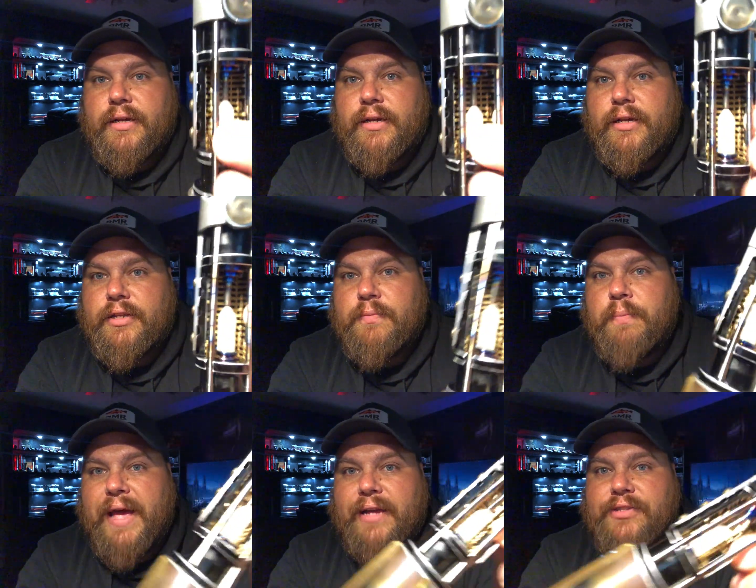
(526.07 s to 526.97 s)
Uh, this
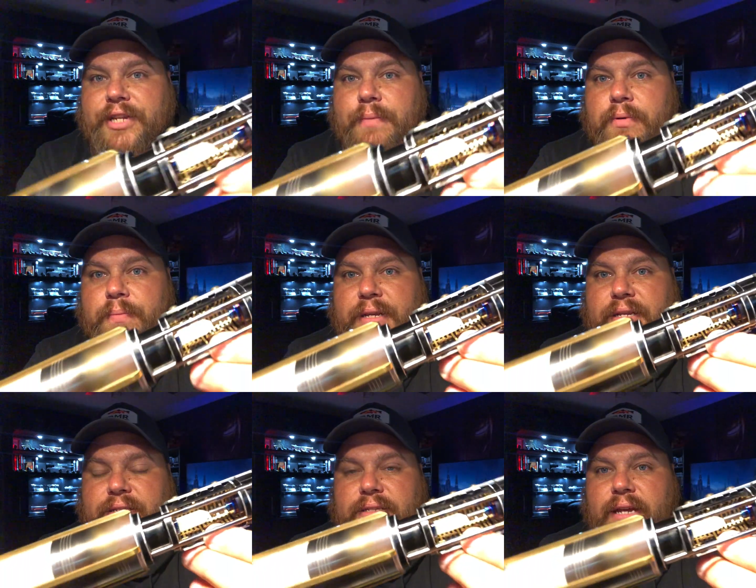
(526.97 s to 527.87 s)
back chamber
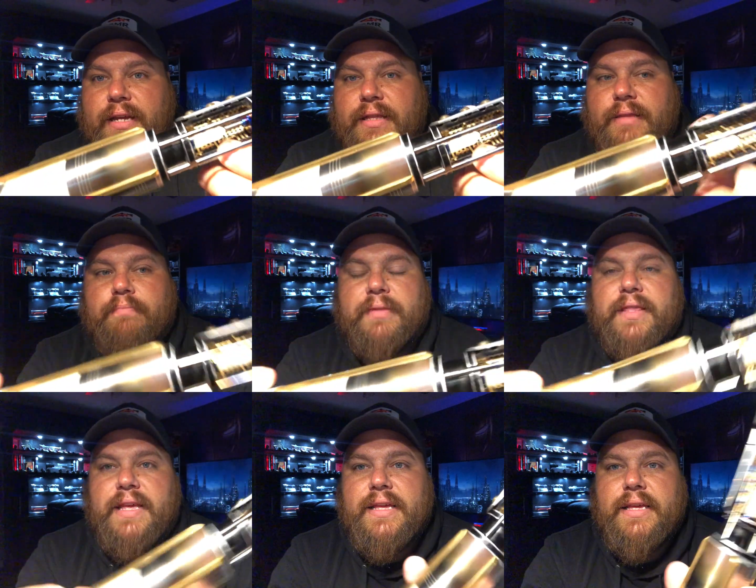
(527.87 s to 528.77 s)
piece, I
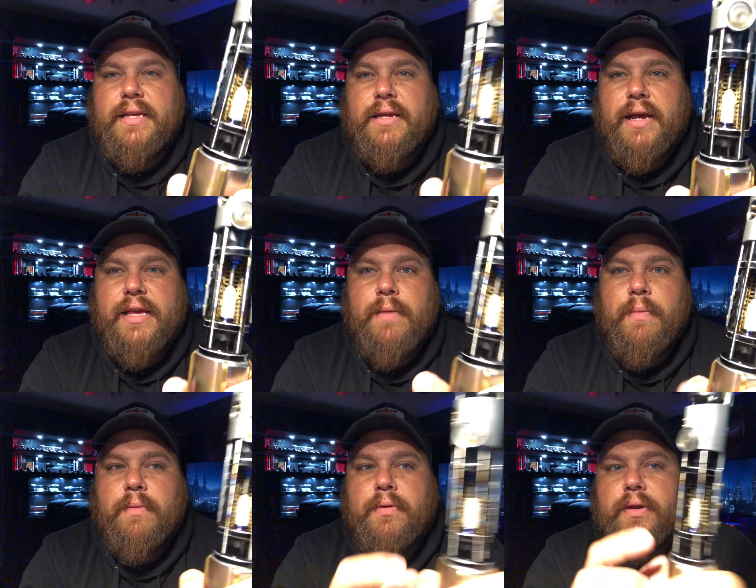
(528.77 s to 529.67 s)
think, I can't
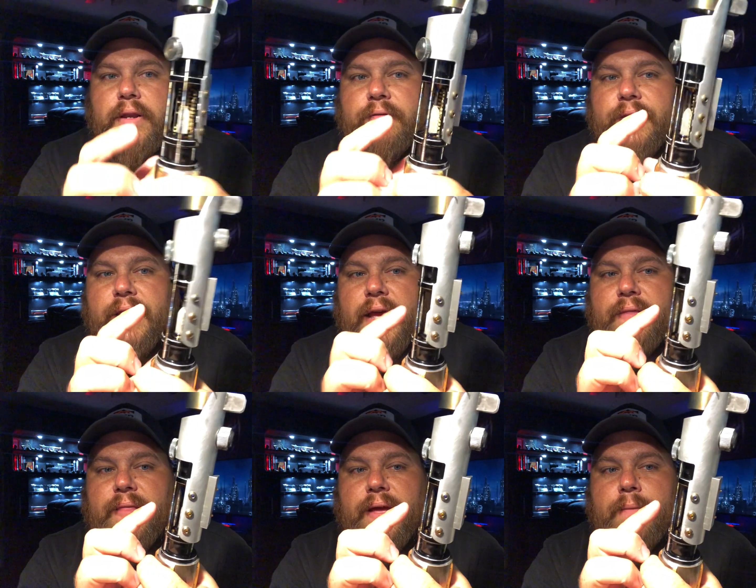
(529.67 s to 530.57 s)
remember if he
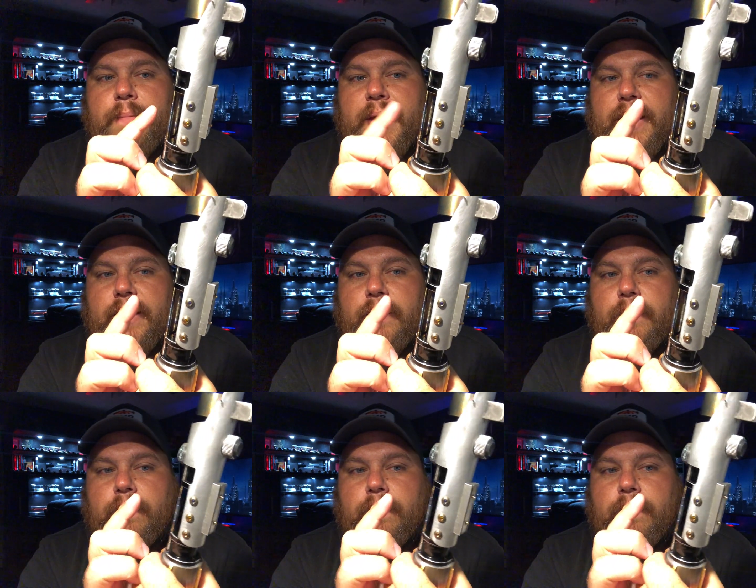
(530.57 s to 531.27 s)
had that made